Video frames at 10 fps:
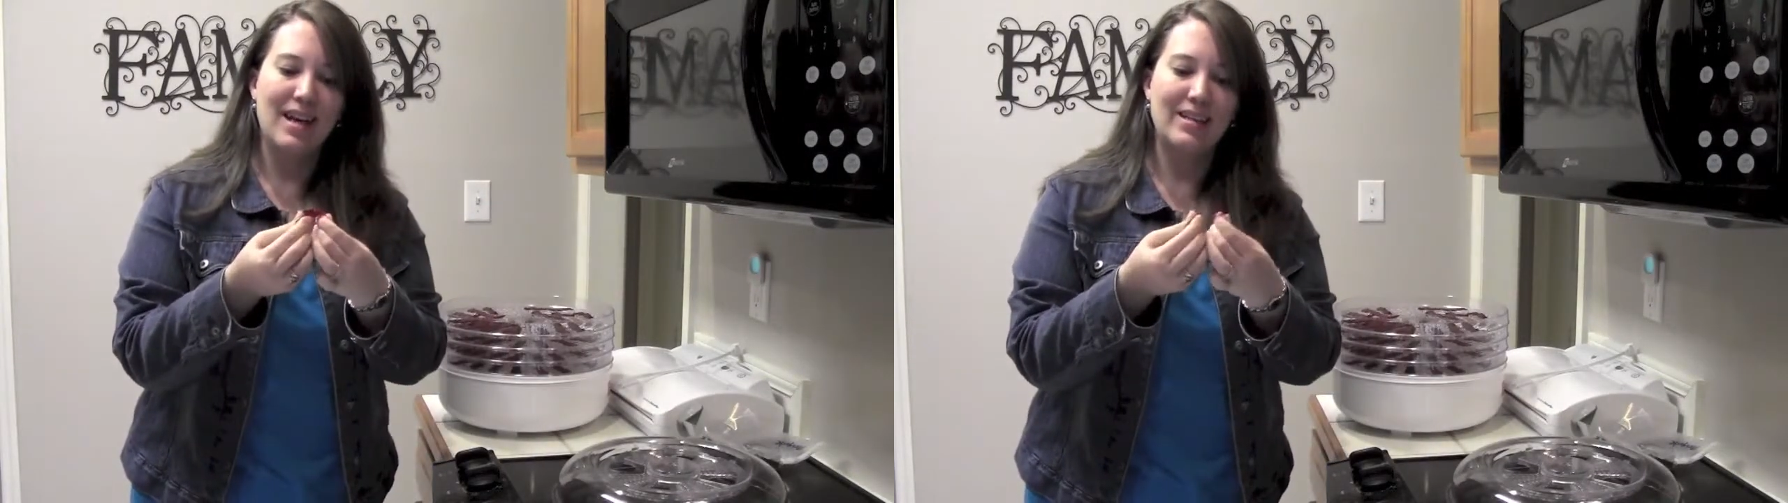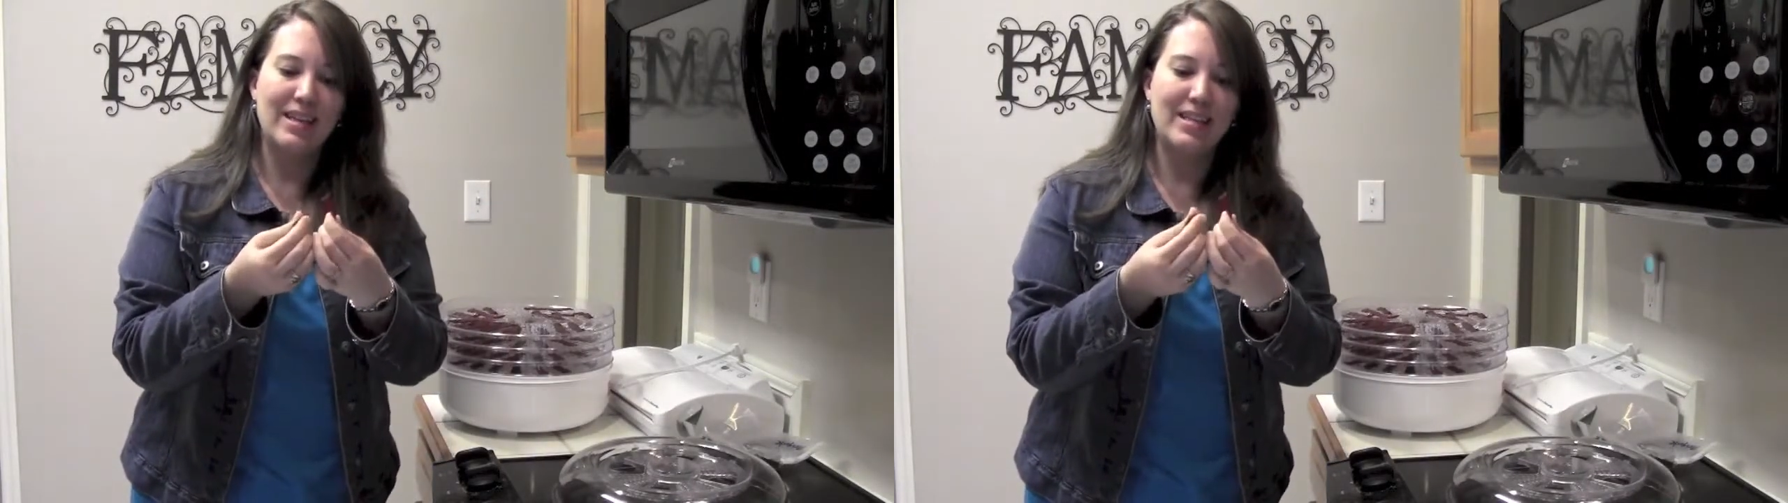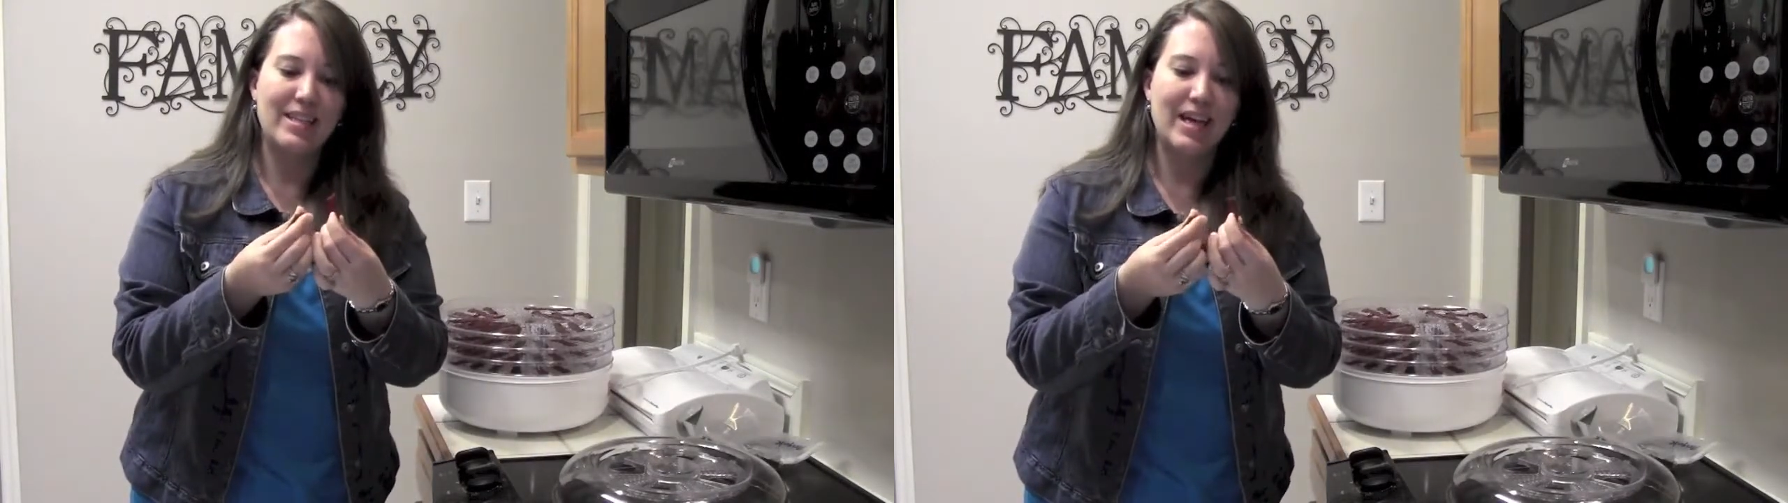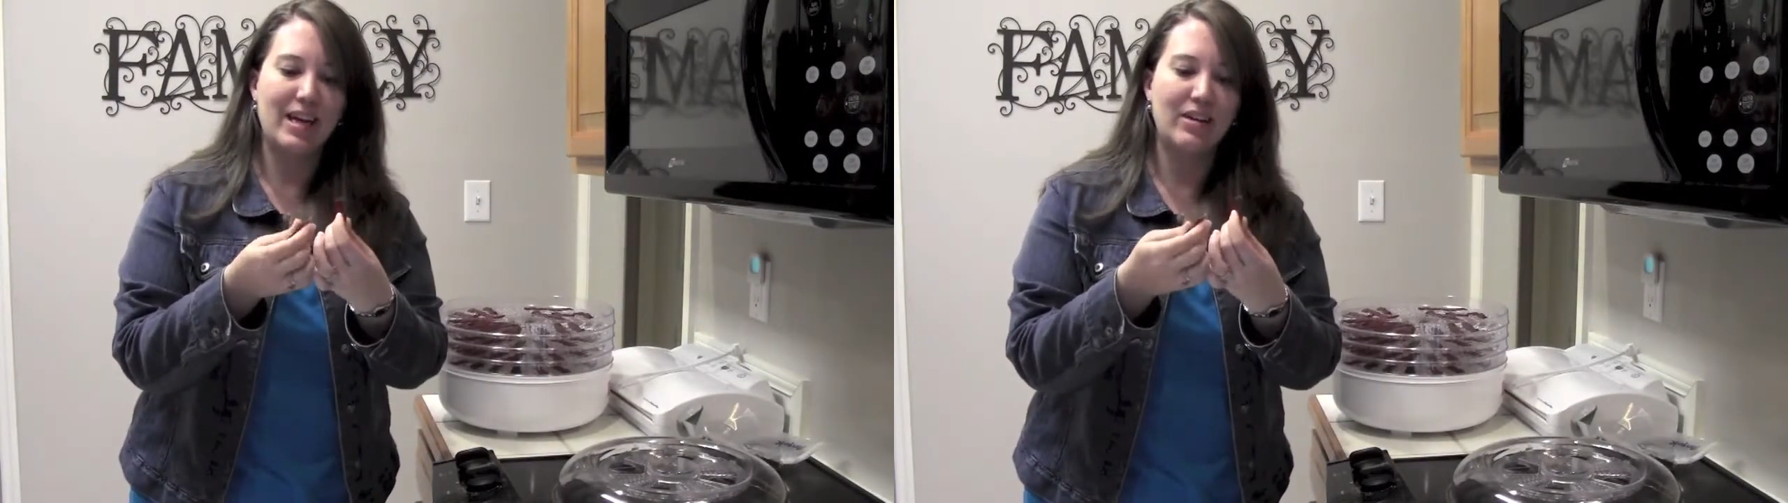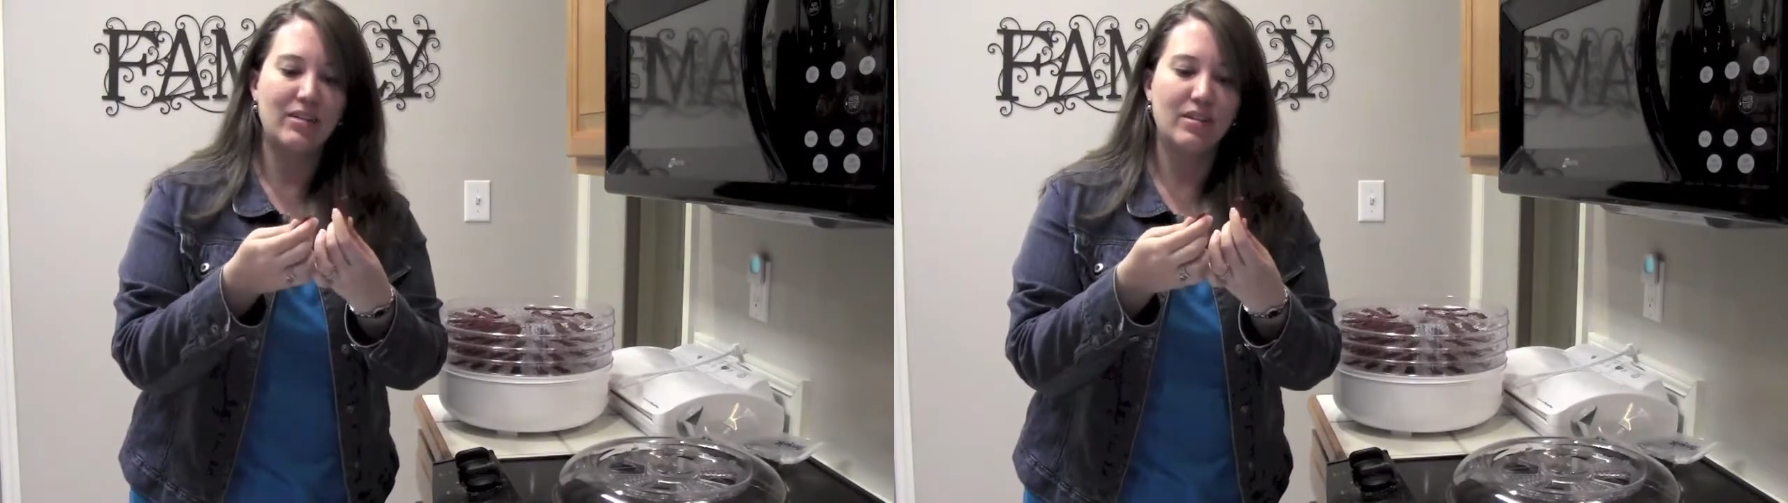and they
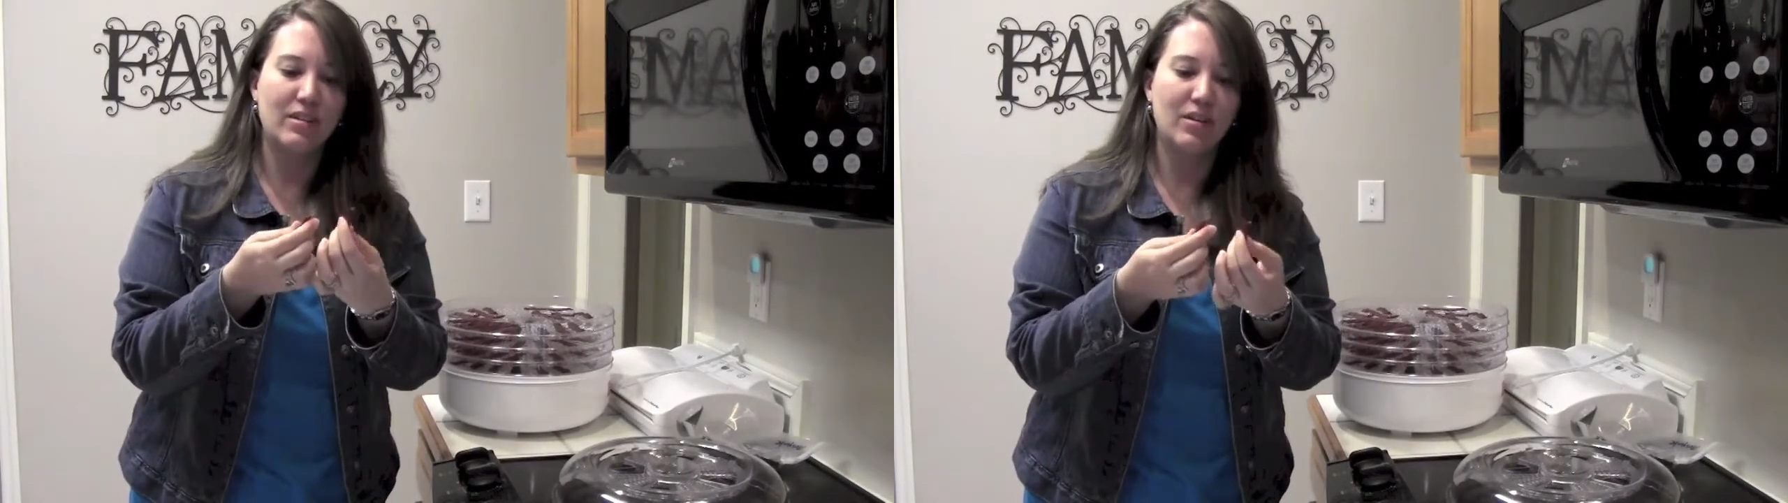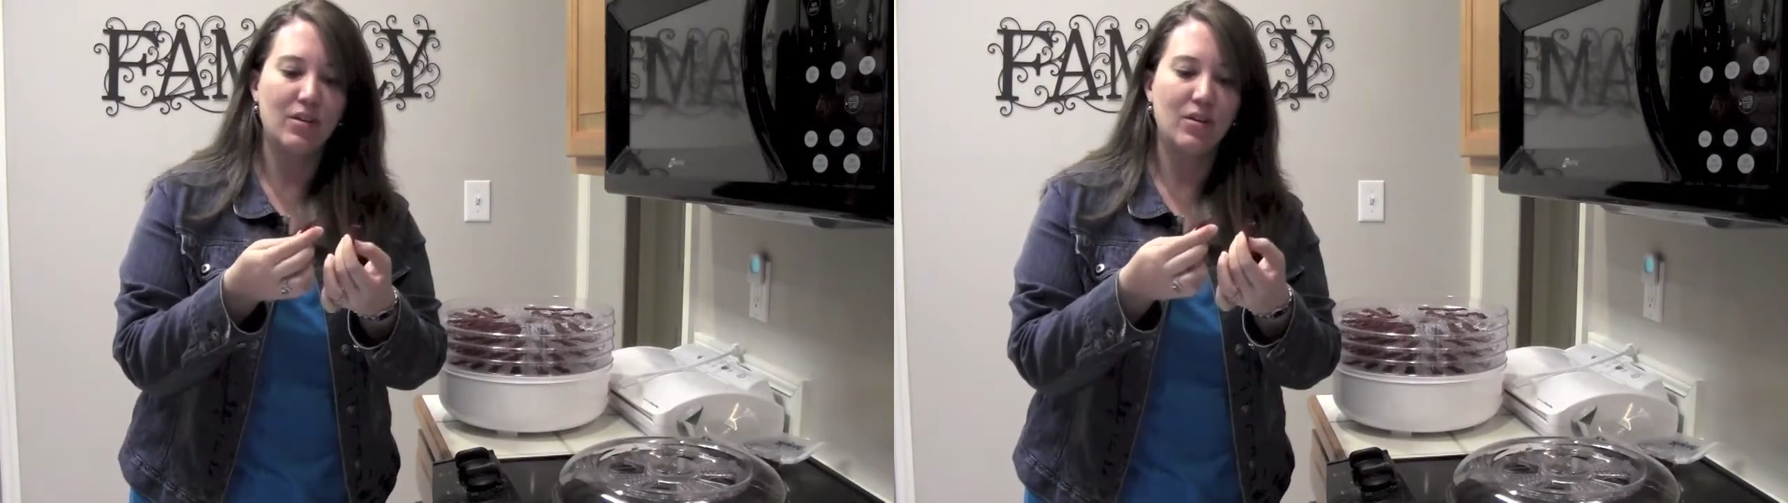tear